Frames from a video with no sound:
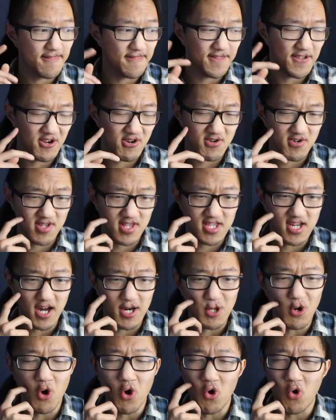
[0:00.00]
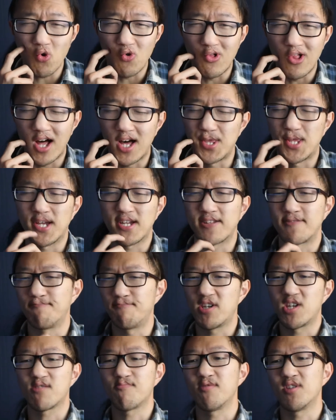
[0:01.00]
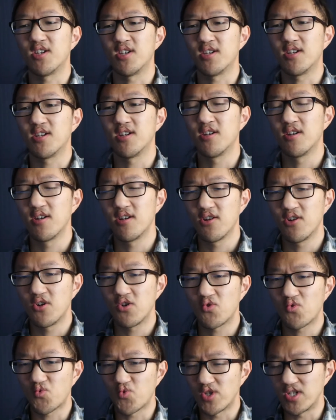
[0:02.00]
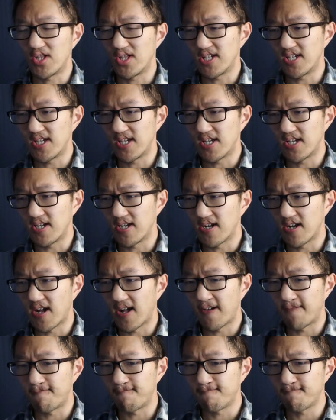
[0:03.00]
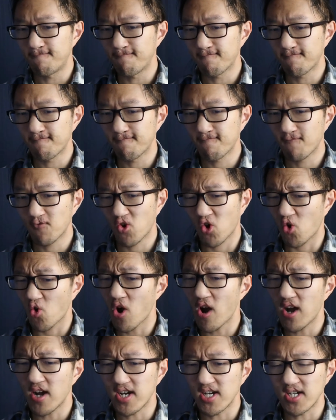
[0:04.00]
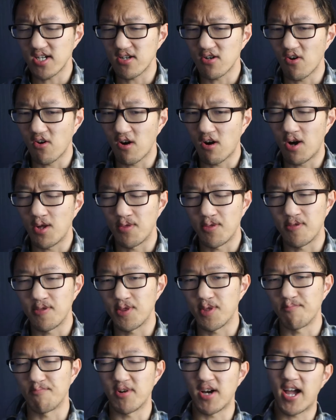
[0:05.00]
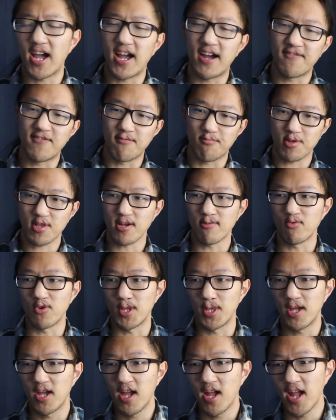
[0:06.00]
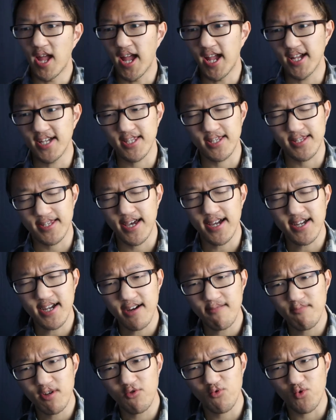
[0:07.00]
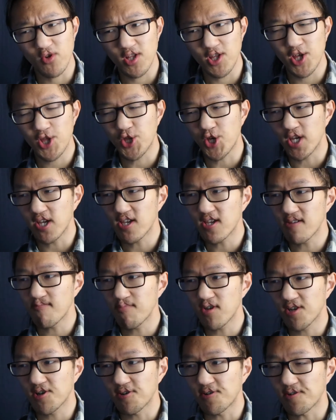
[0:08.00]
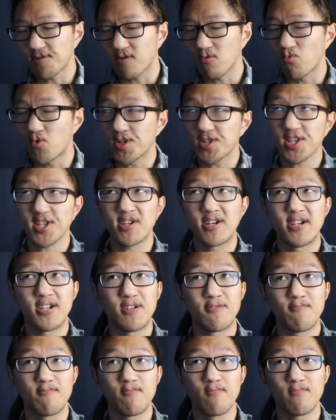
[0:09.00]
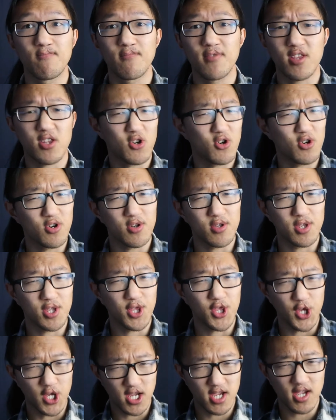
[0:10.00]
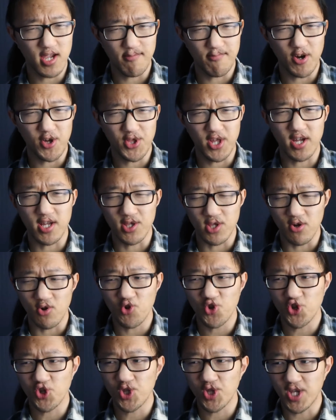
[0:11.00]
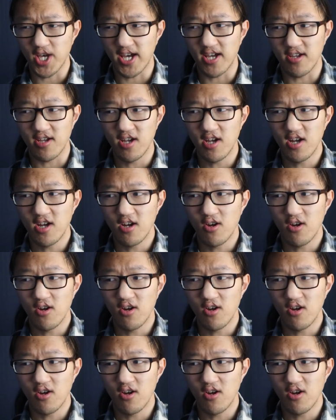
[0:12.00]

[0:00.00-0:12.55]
there's not a whole lot that can make me really cry on the behalf of someone. And that got me really thinking, because once I started thinking about that notion that